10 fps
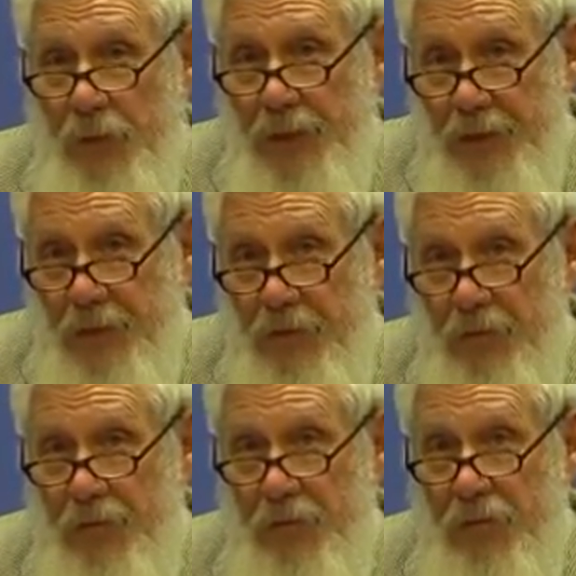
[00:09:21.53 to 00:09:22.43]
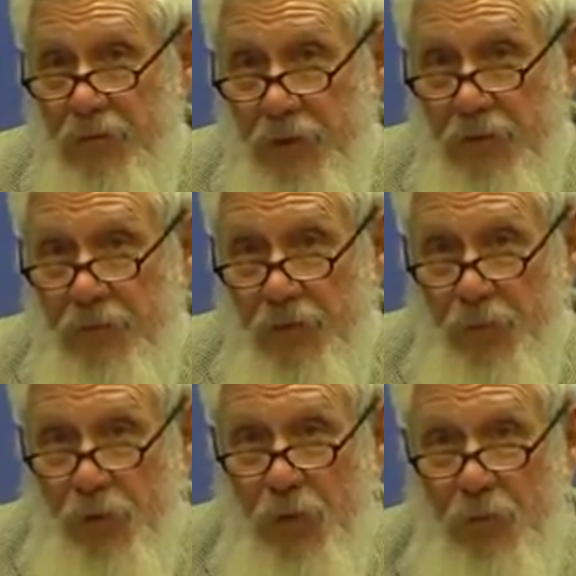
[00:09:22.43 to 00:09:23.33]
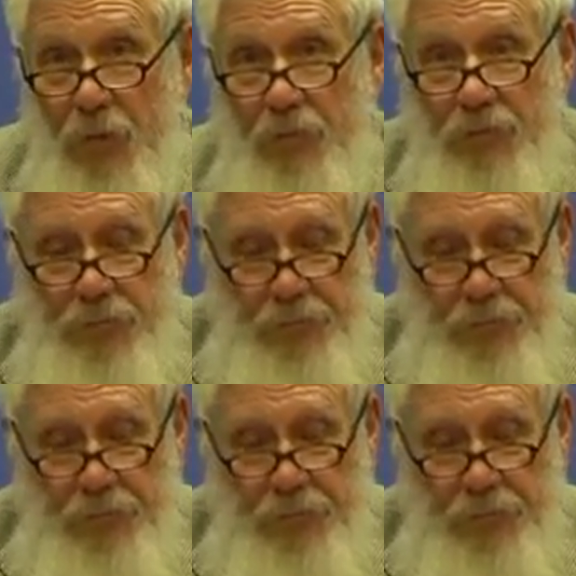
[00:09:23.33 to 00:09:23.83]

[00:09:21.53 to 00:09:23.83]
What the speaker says: we cannot address the problem.